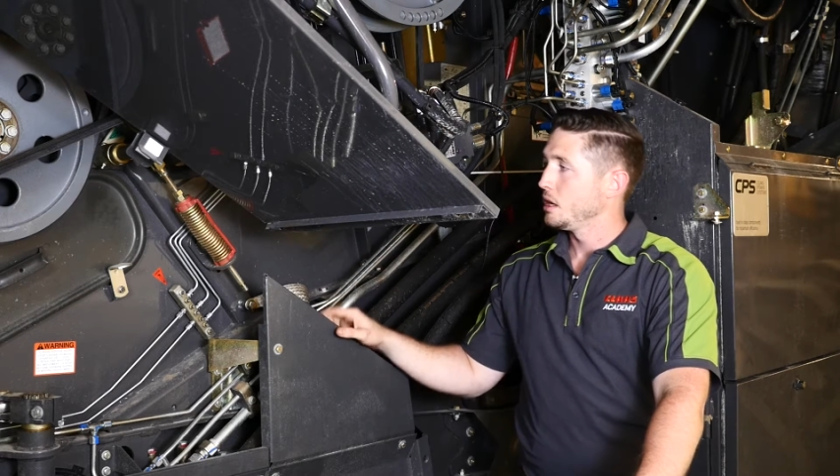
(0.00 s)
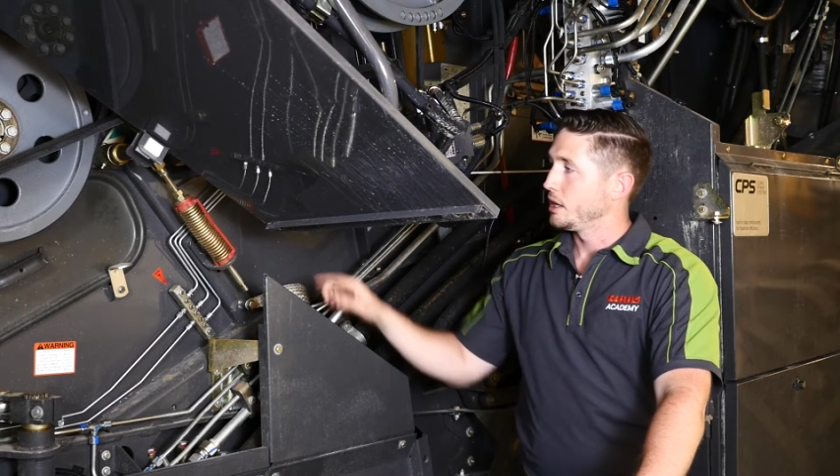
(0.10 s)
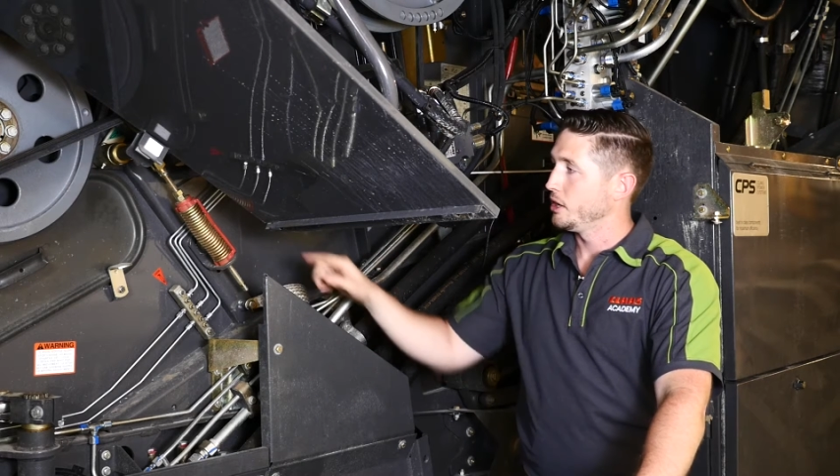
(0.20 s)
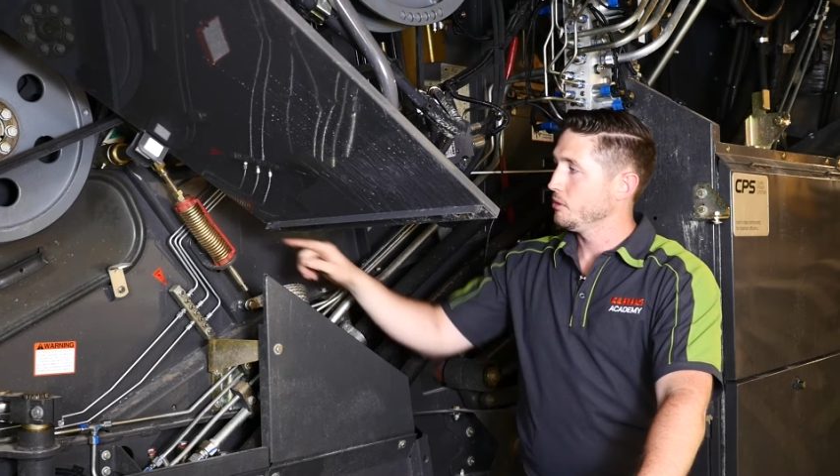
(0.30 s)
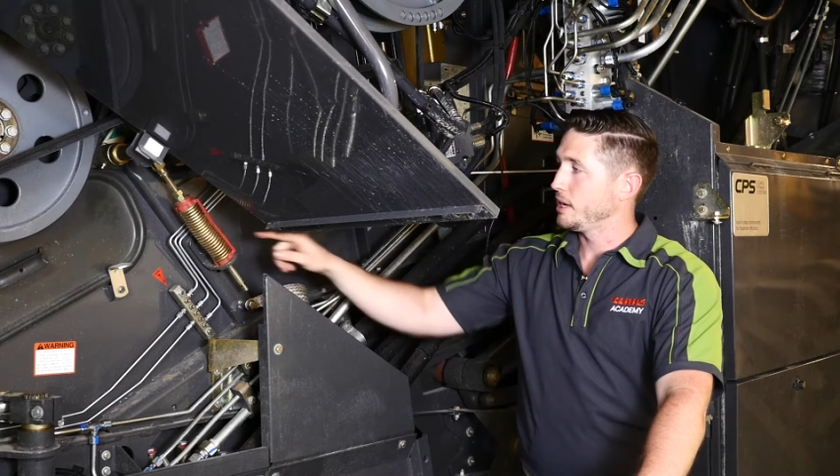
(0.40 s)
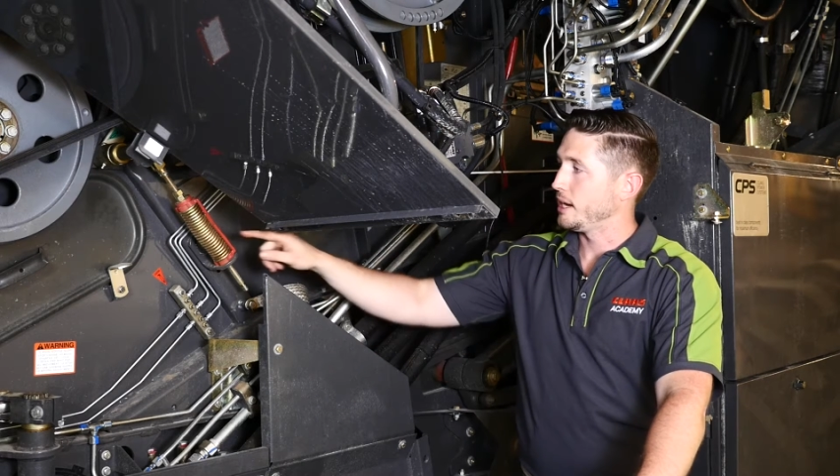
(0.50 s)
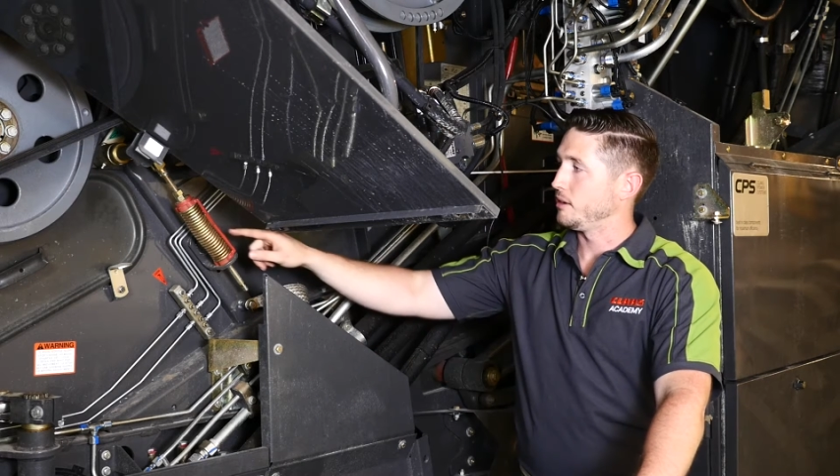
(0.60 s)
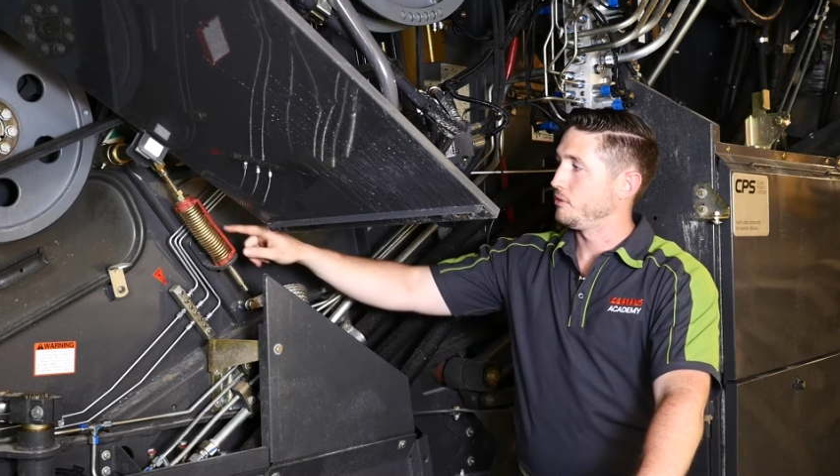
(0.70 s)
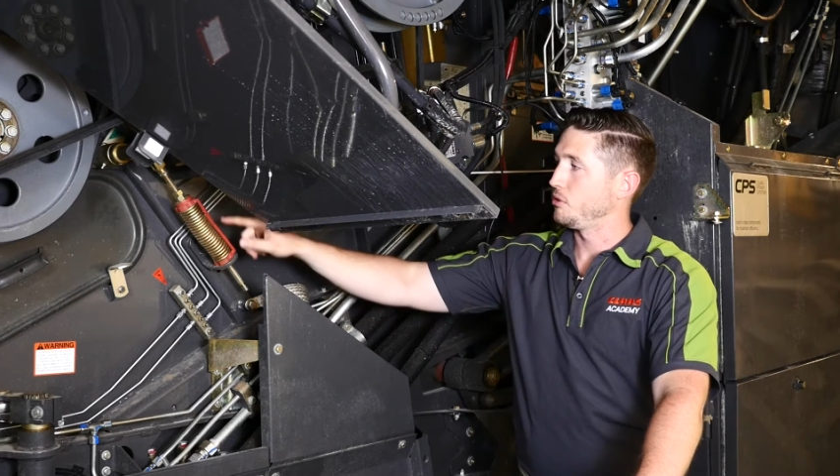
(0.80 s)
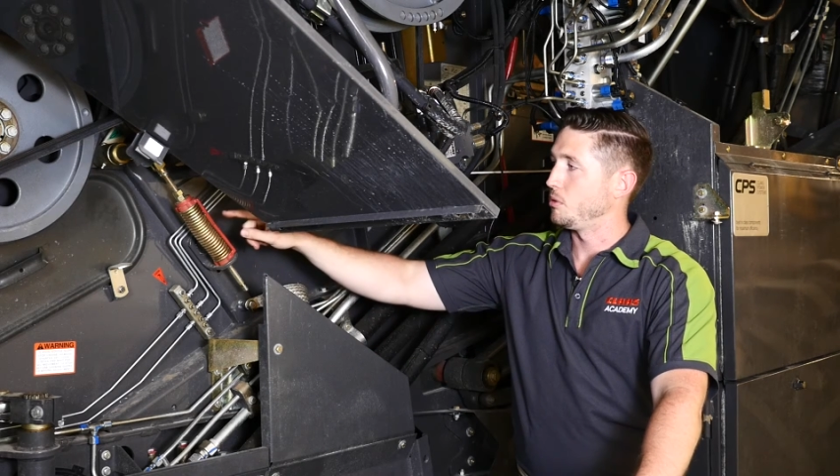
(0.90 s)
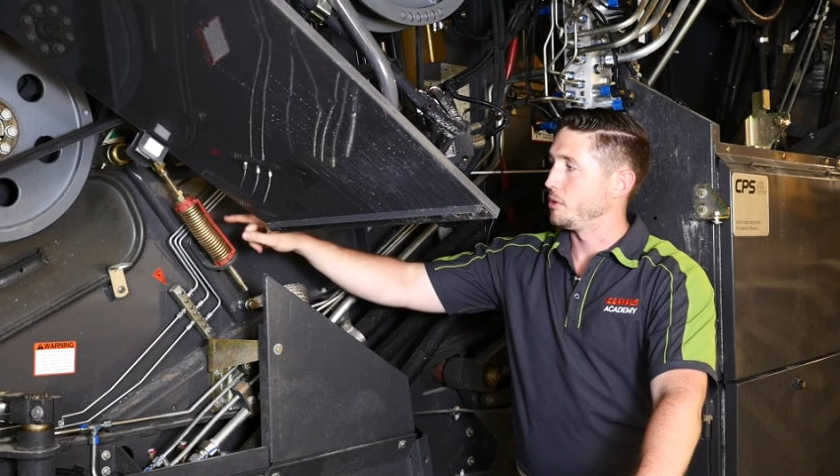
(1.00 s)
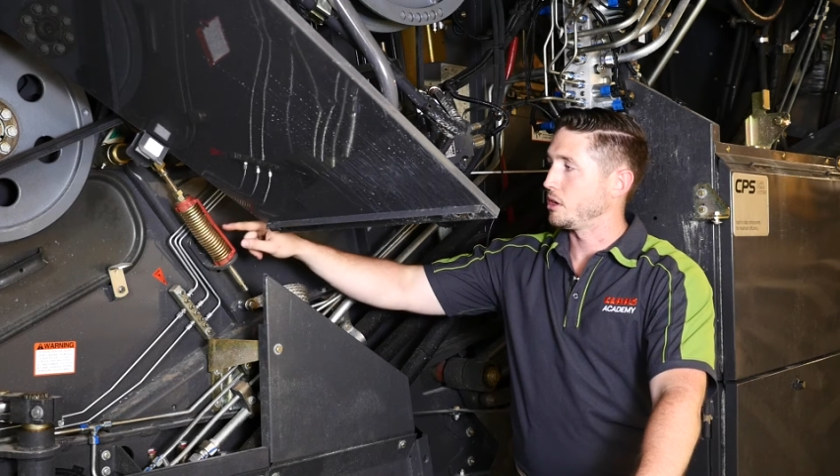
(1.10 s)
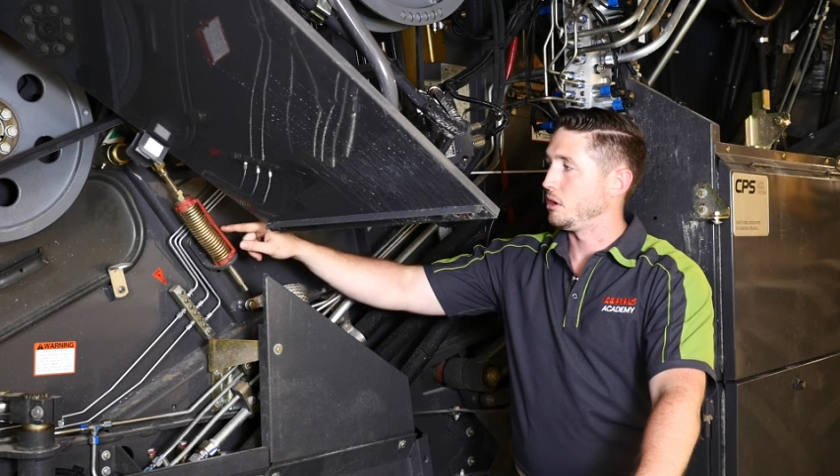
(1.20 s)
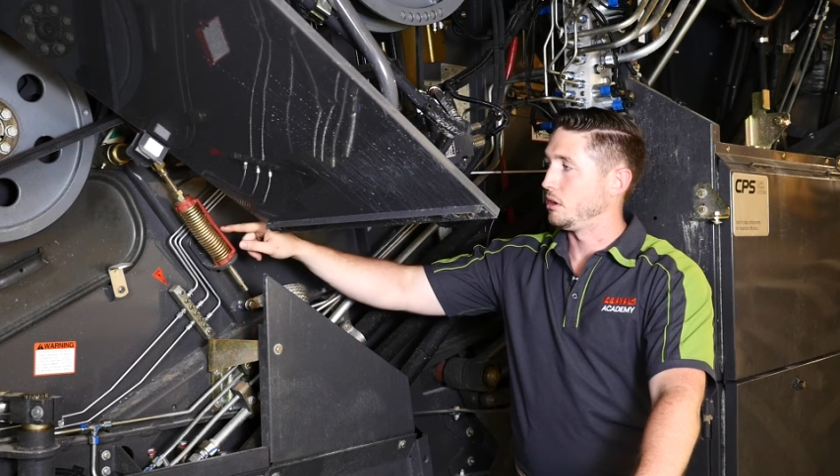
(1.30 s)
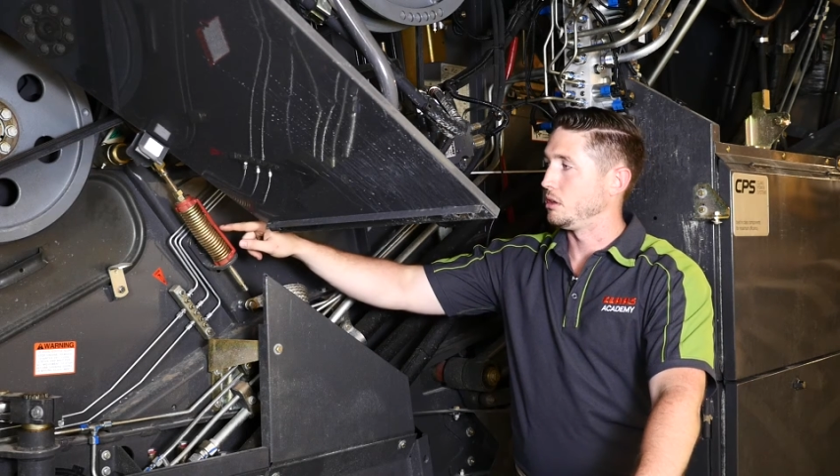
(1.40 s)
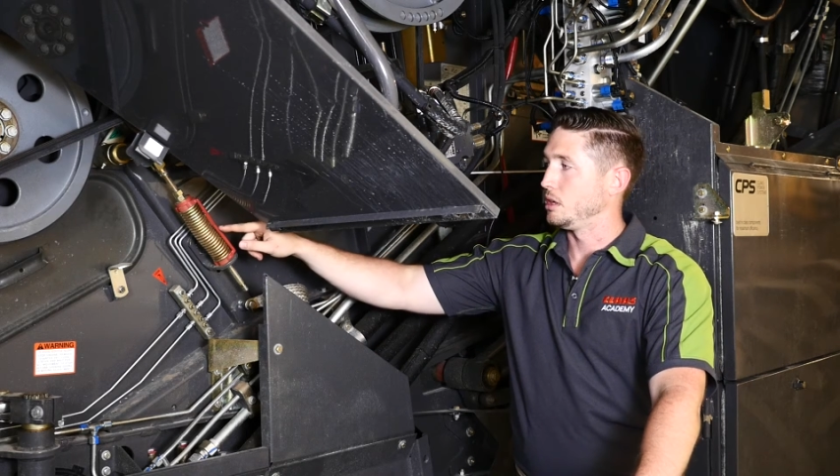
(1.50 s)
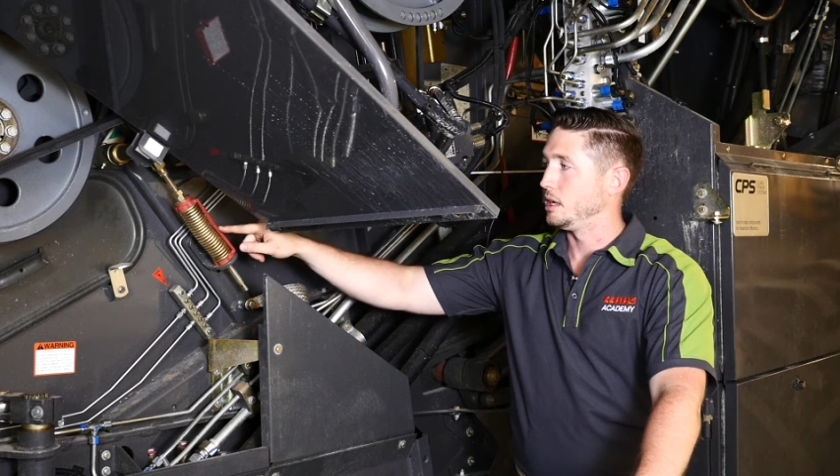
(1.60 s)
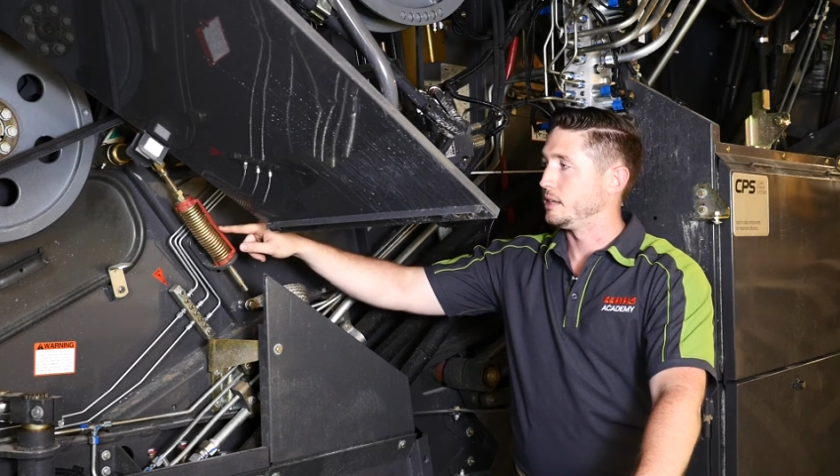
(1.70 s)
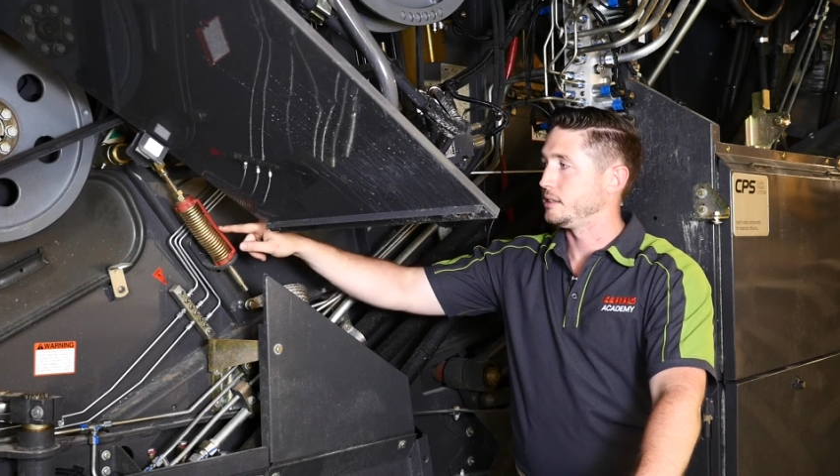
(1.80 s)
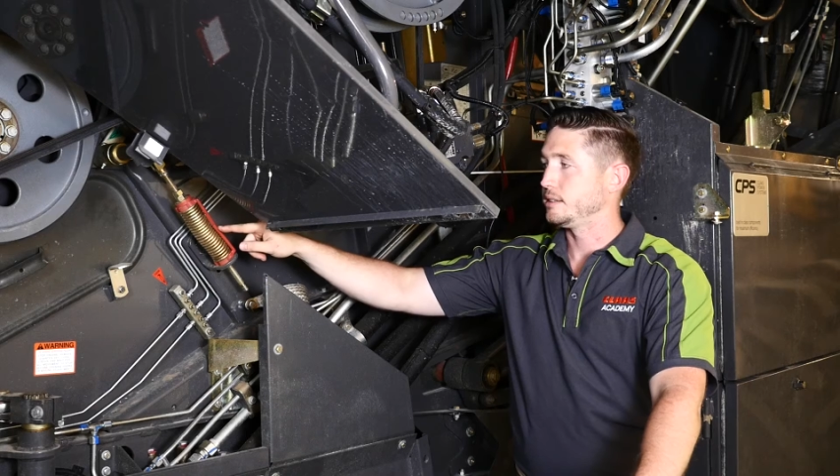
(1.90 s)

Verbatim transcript: Here we have what we call a